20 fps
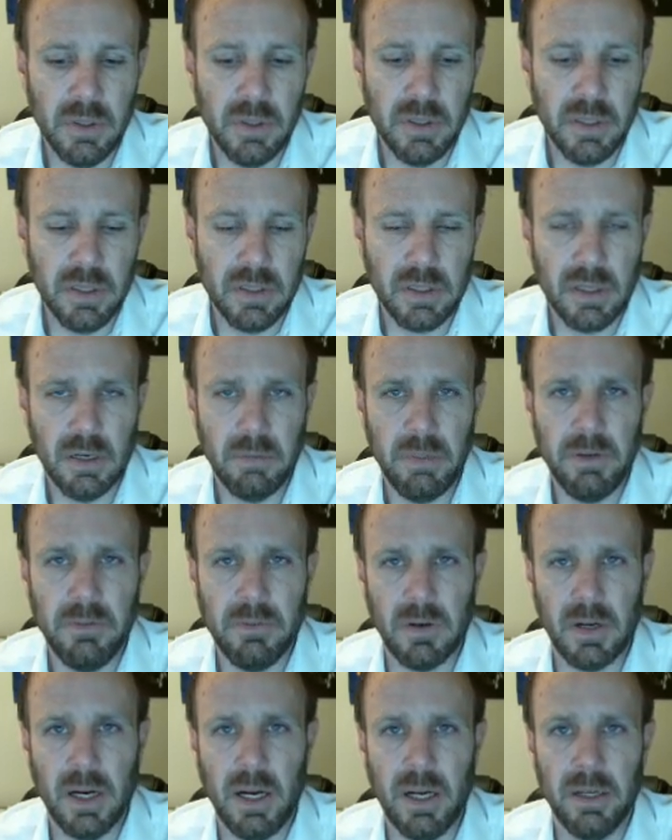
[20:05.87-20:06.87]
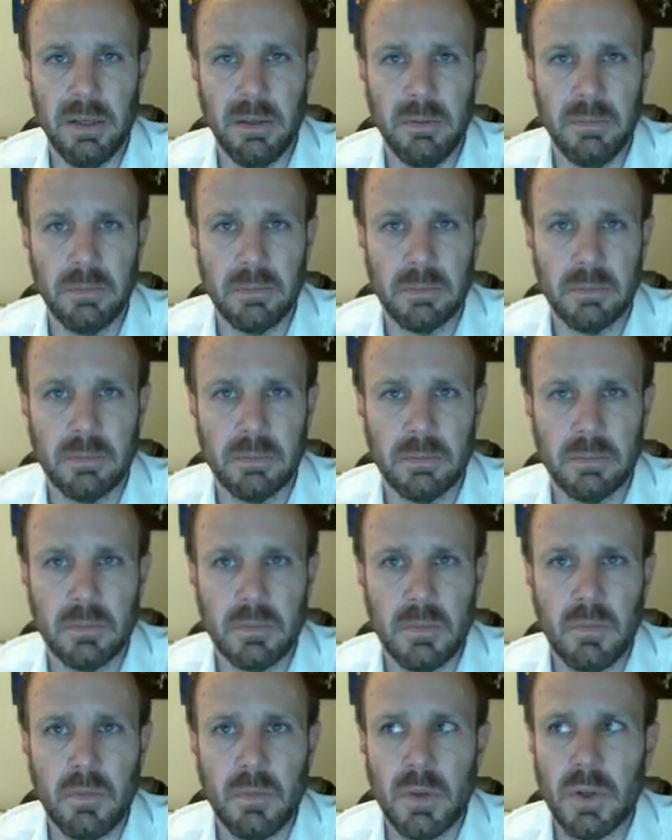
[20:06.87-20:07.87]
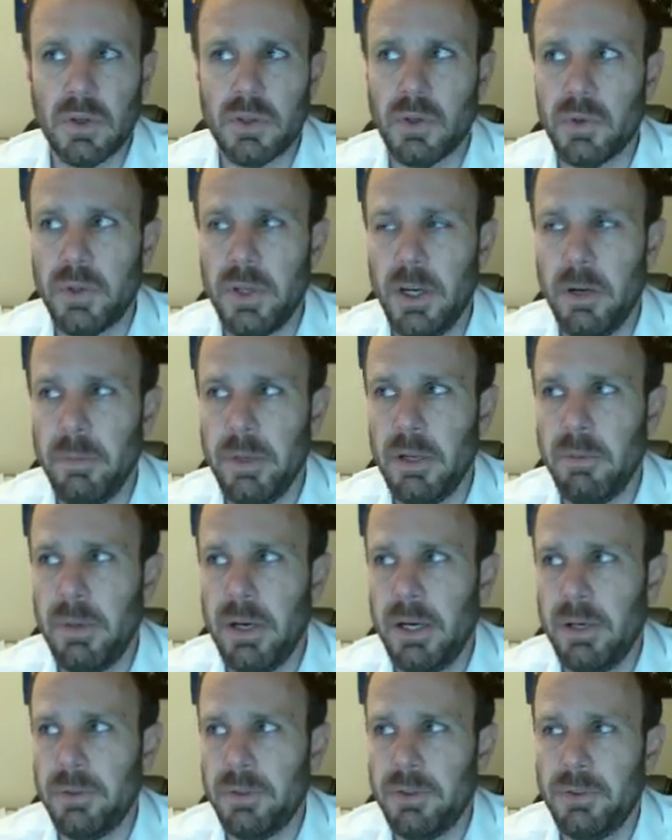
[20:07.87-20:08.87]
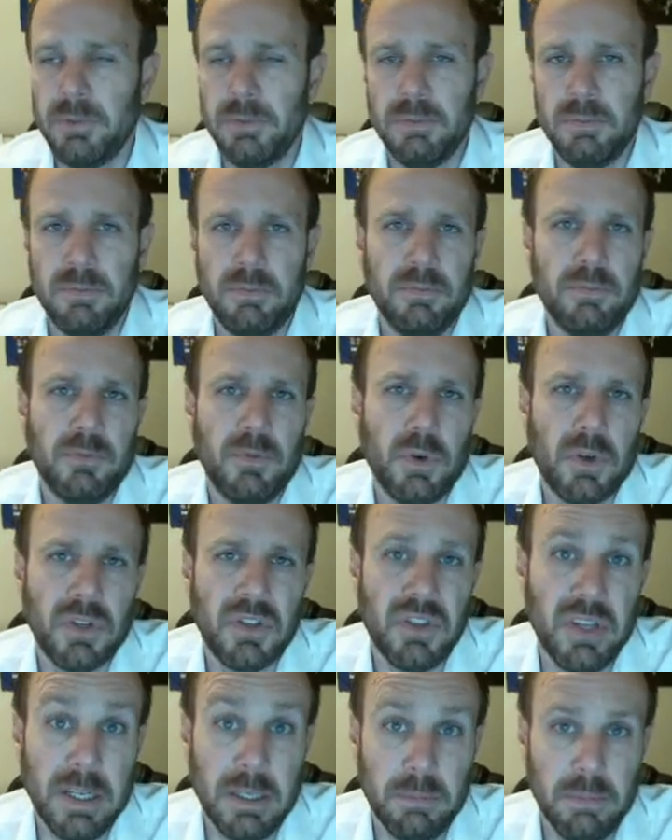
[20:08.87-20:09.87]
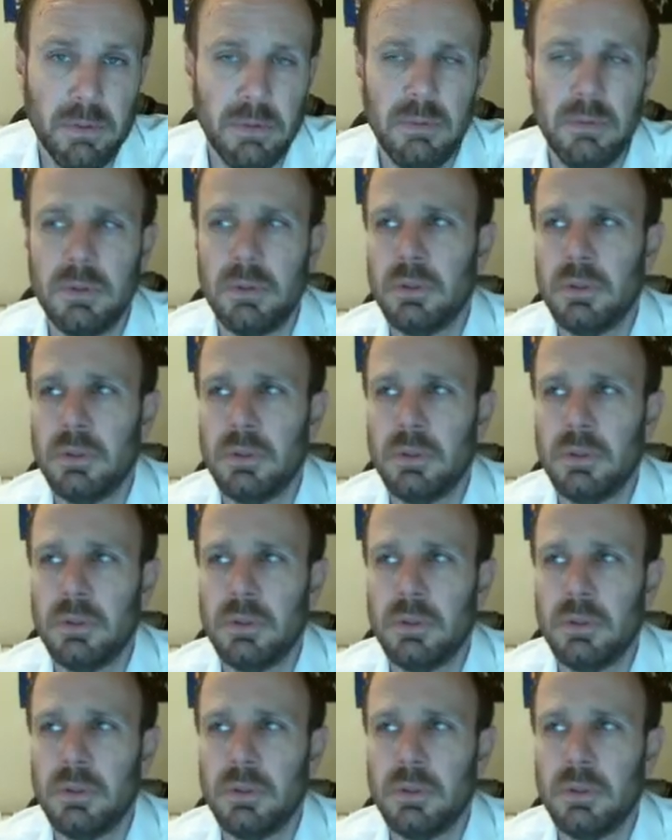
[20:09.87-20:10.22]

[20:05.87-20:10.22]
is going to be forgotten. So tell me about, for example,